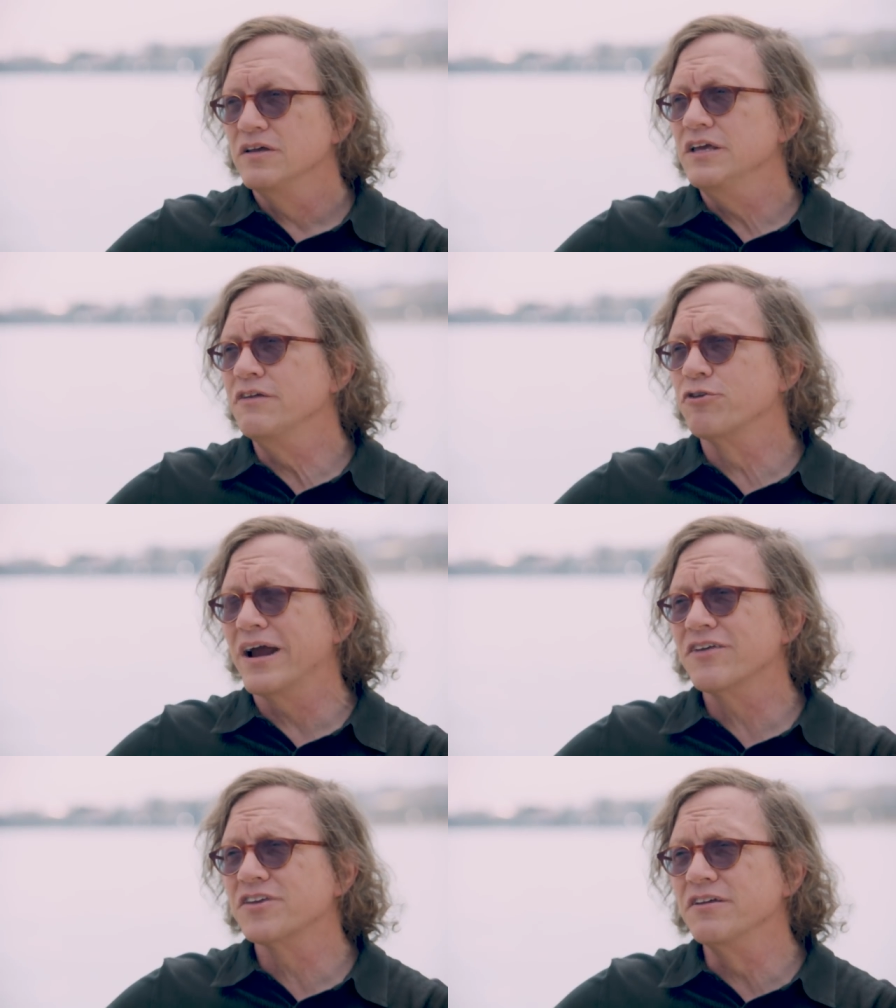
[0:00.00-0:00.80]
If you're
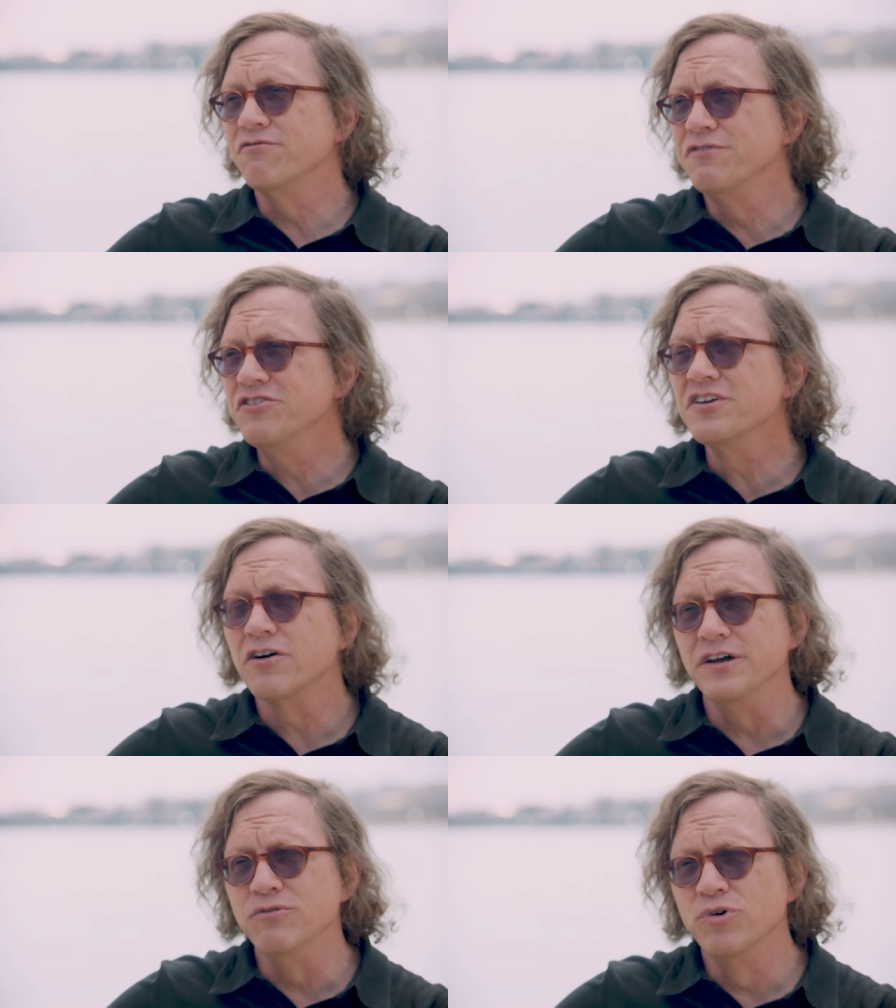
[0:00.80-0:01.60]
asking
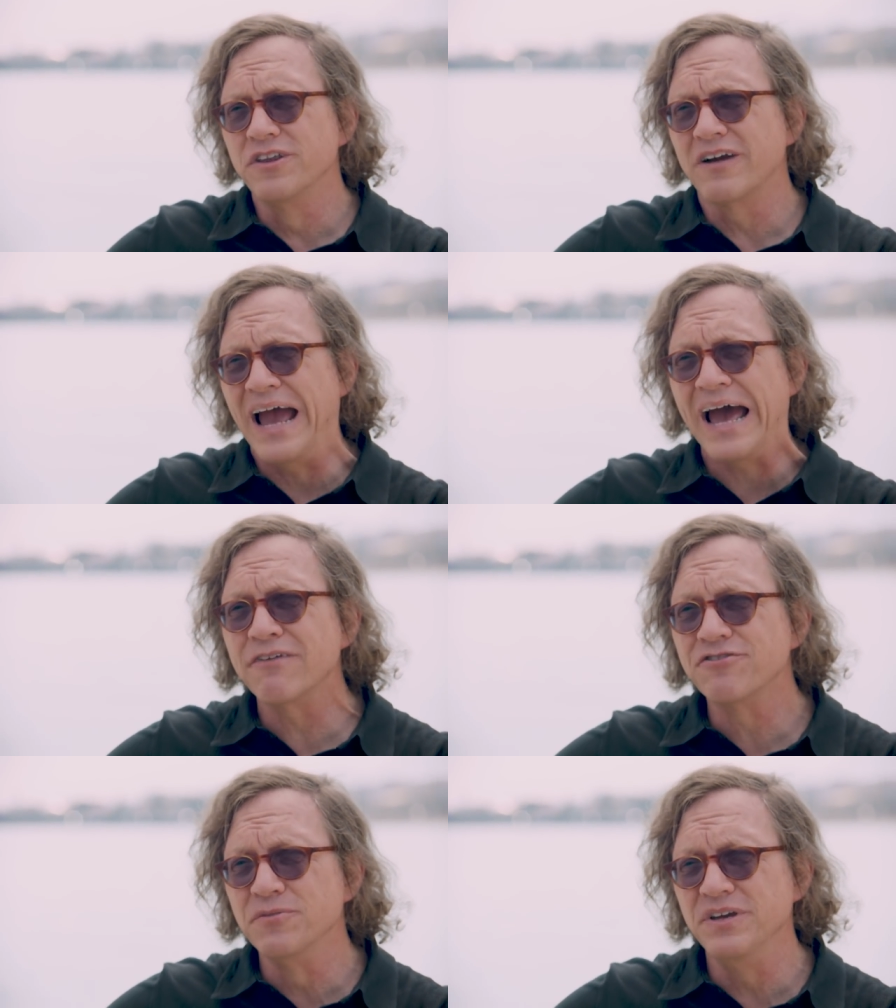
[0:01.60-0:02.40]
physically, would there
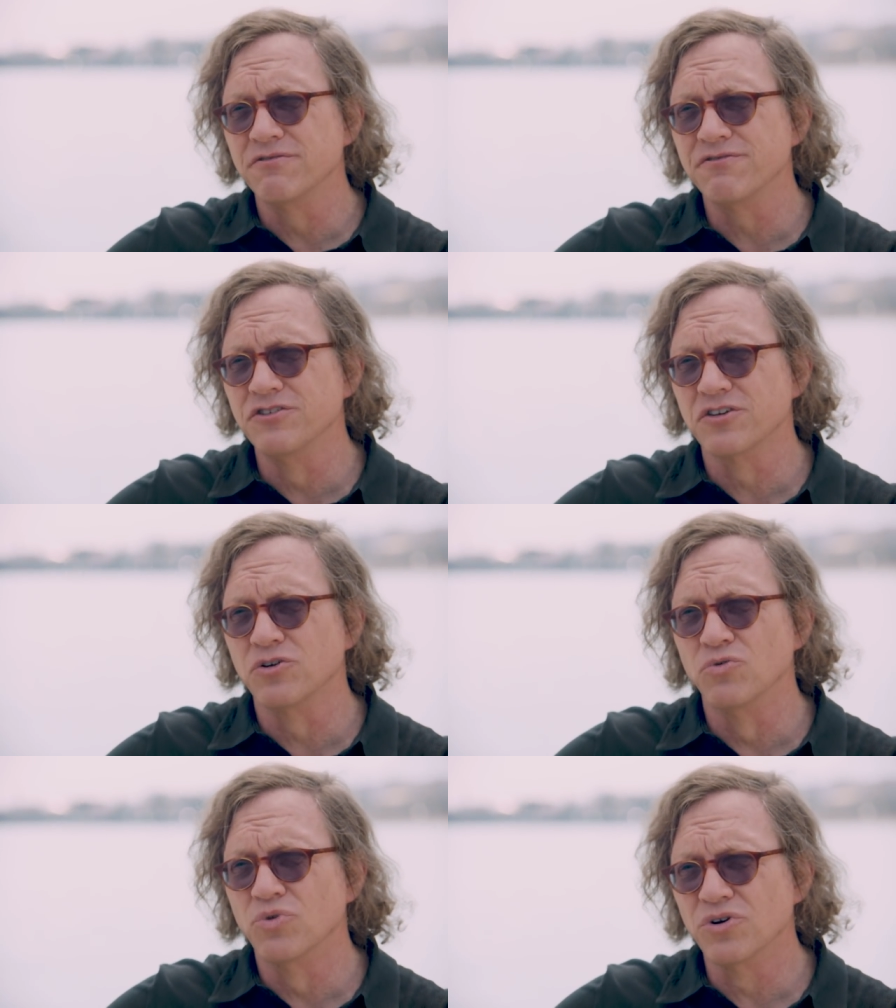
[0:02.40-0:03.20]
have to be a
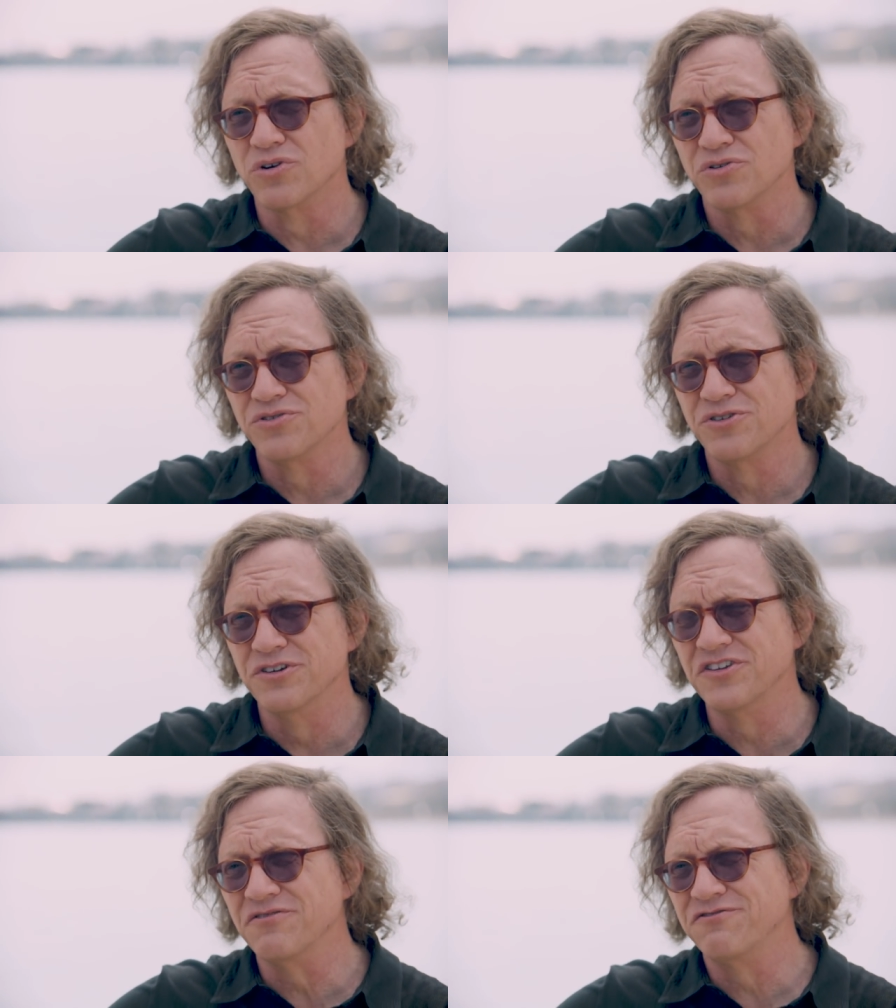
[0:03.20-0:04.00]
physical world,
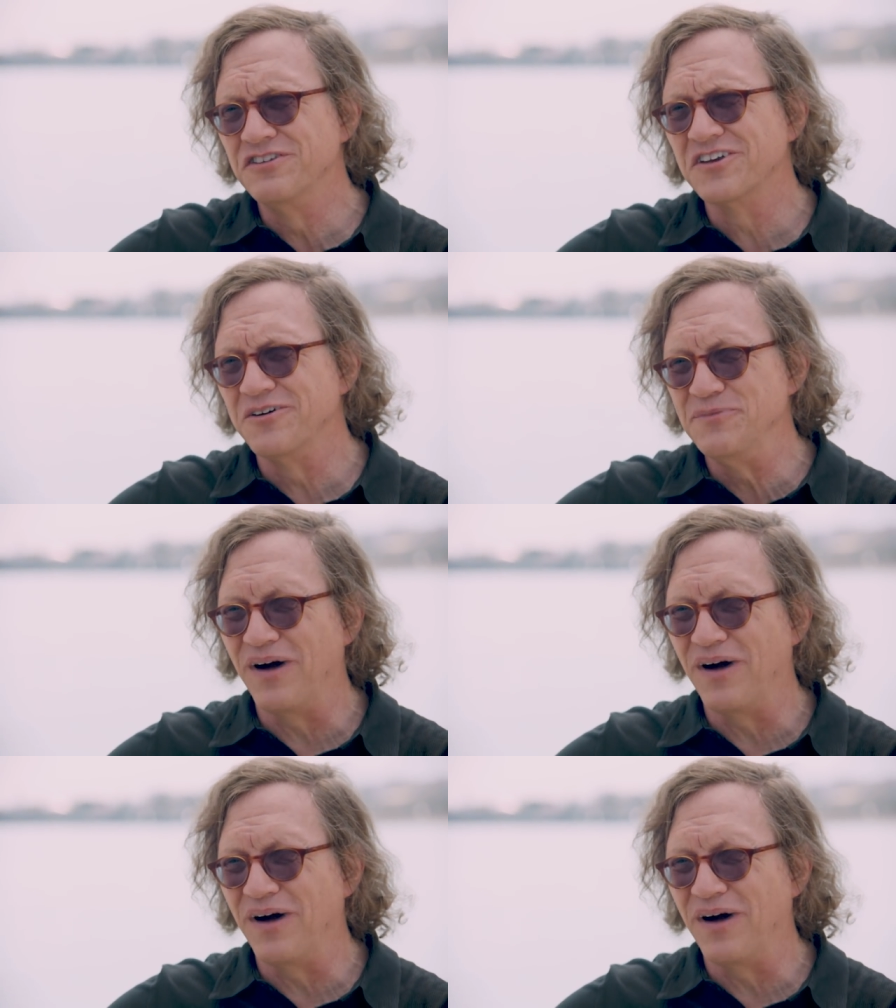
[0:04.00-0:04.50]
or is it physically